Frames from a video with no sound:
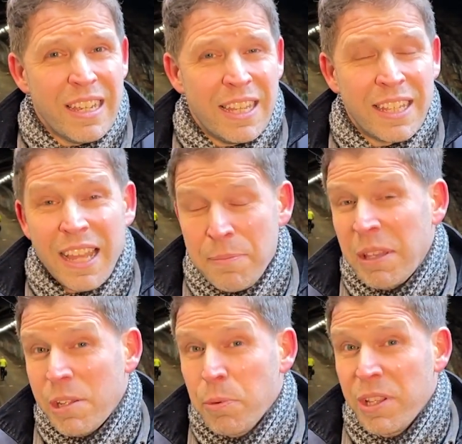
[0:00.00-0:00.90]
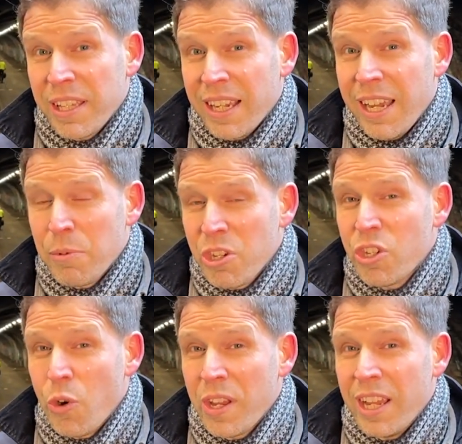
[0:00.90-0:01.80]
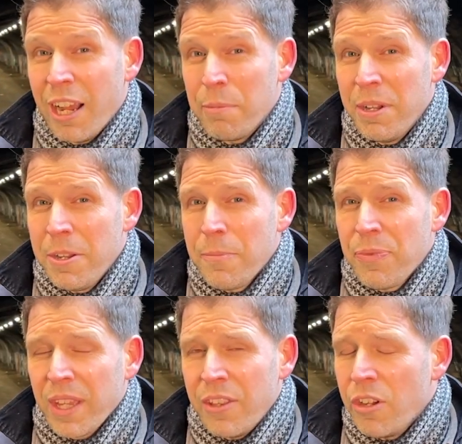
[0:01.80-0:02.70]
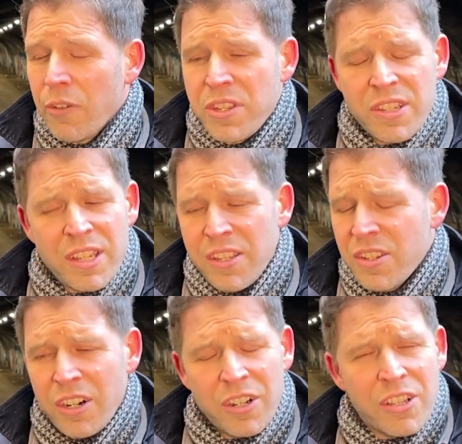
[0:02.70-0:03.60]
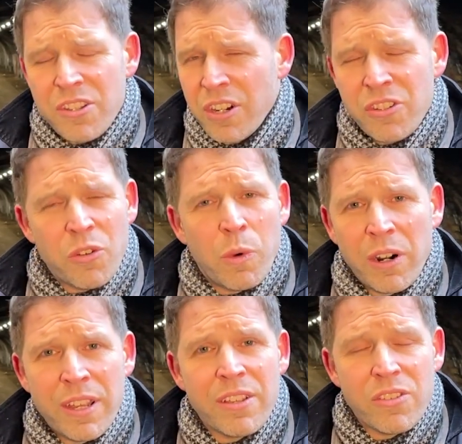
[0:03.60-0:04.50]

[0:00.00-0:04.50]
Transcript: And by this point, the guy was choking up, and the officer said, sir, don't worry.